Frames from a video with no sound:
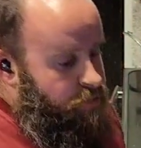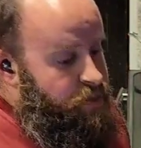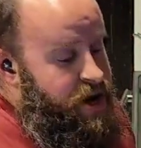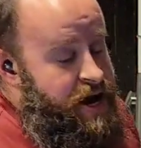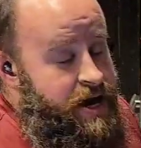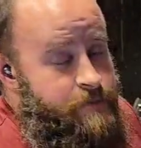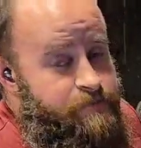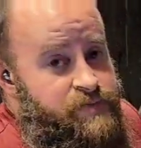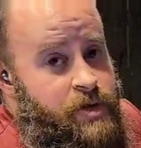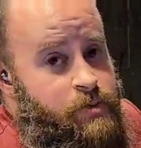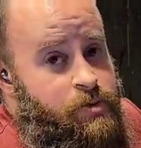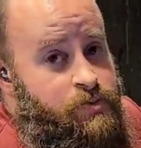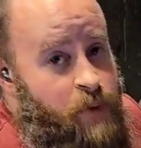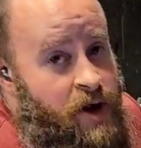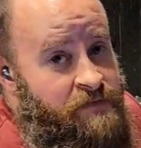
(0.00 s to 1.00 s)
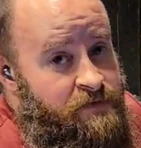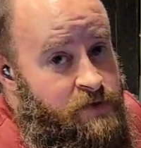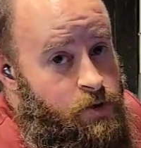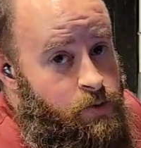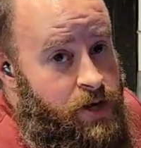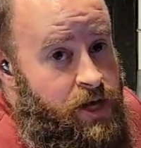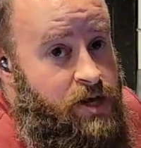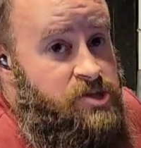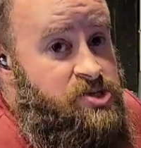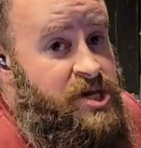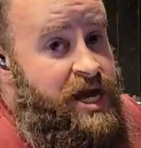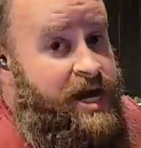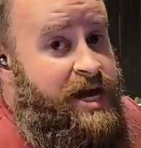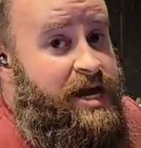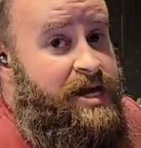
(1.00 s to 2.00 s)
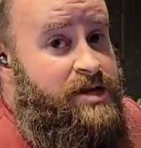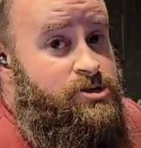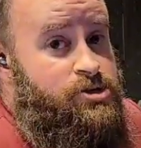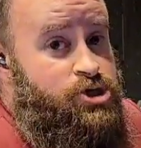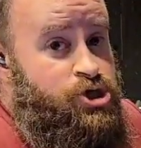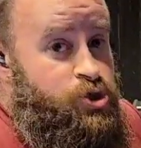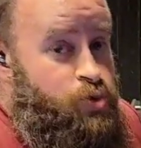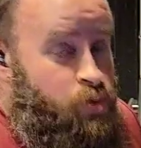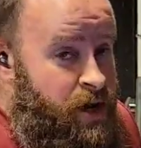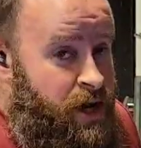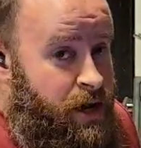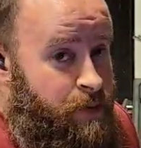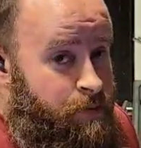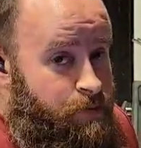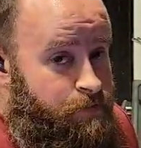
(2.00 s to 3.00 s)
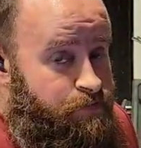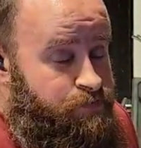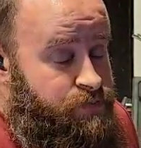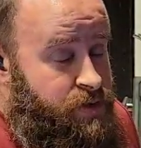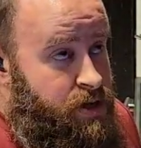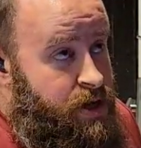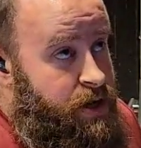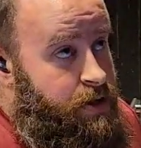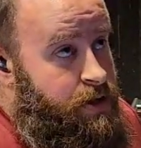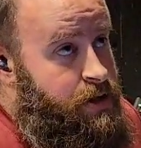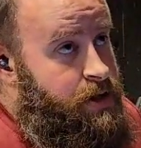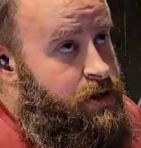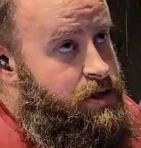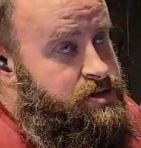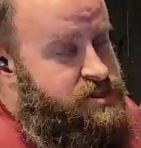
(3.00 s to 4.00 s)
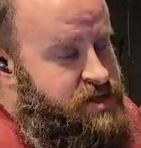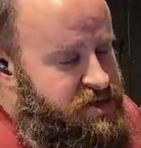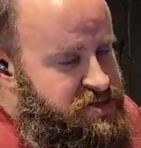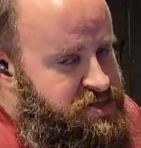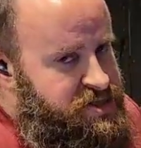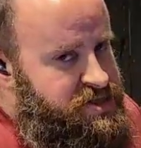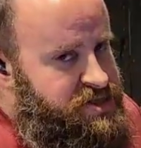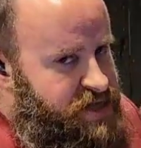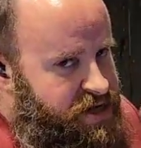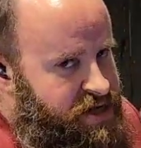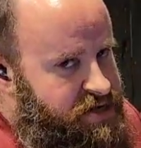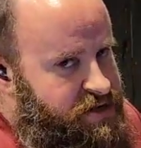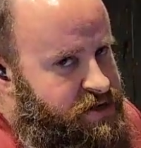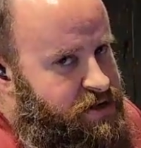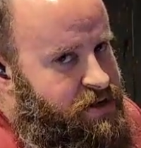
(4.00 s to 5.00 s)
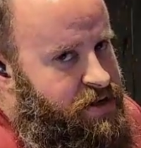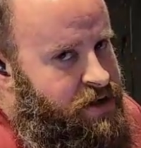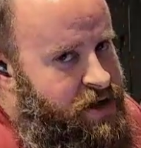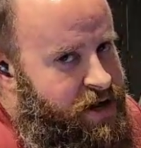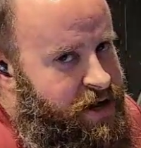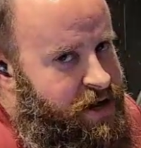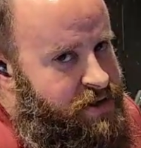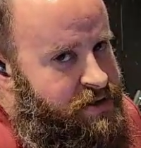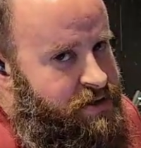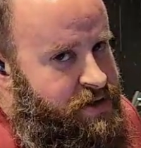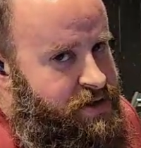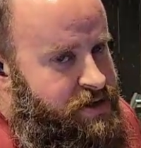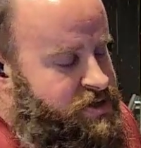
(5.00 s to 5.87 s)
But with buffalo wings and shrimp, it doesn't take a lot. Like,